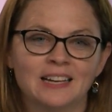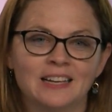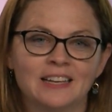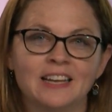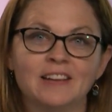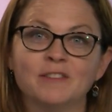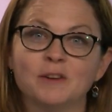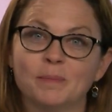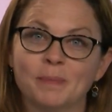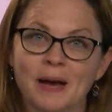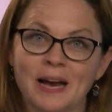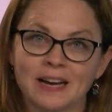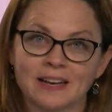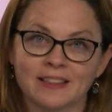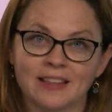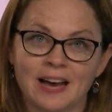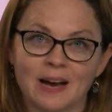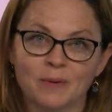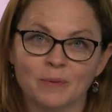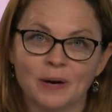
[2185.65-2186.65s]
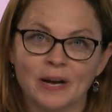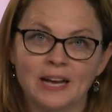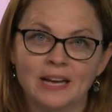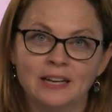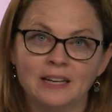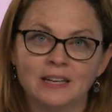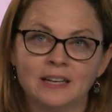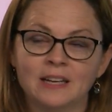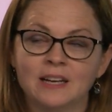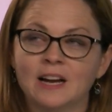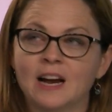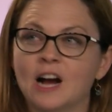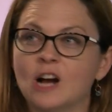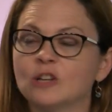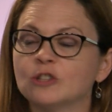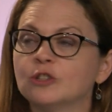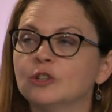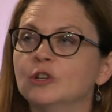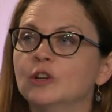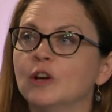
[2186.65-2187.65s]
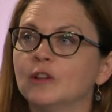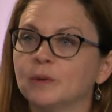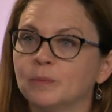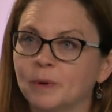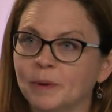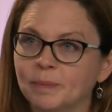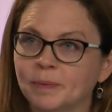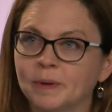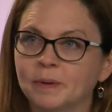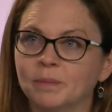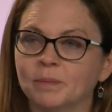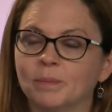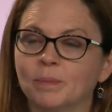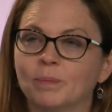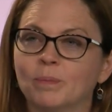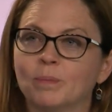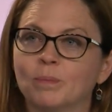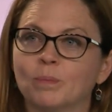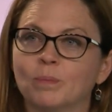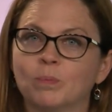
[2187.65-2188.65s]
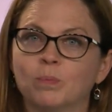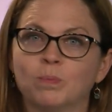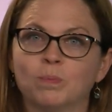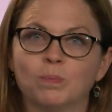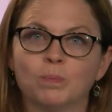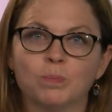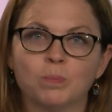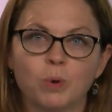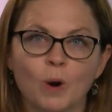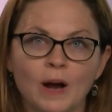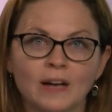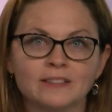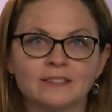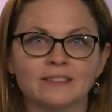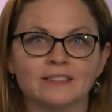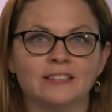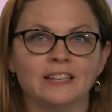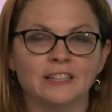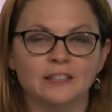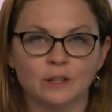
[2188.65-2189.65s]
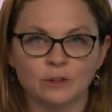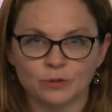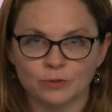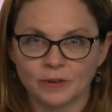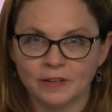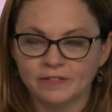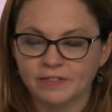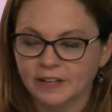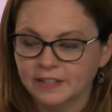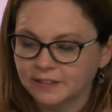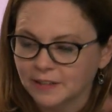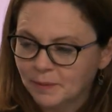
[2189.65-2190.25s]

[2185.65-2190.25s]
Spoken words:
give it back that way. I also know that we've been processing those refunds.